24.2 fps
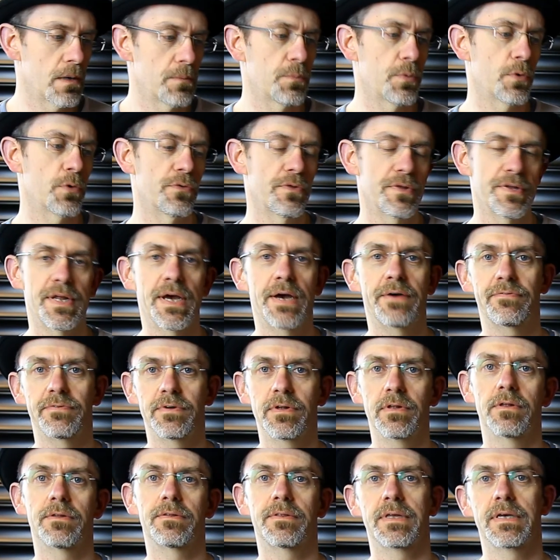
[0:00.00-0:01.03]
but the daft
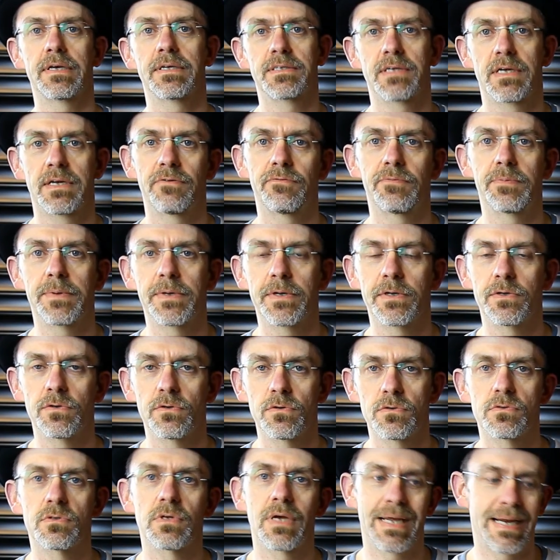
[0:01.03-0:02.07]
little things that everybody
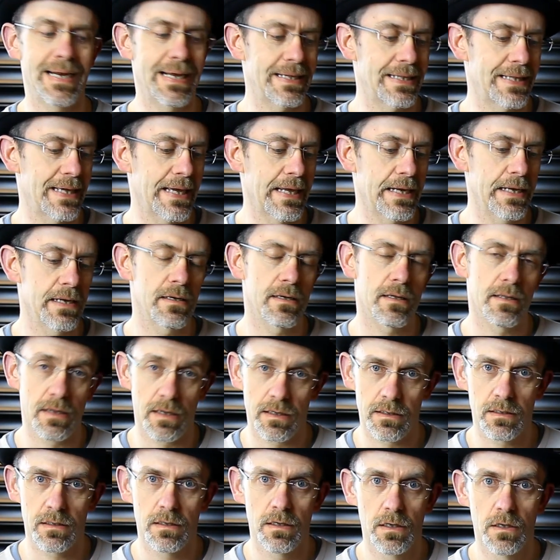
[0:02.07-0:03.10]
does, I like to get into that.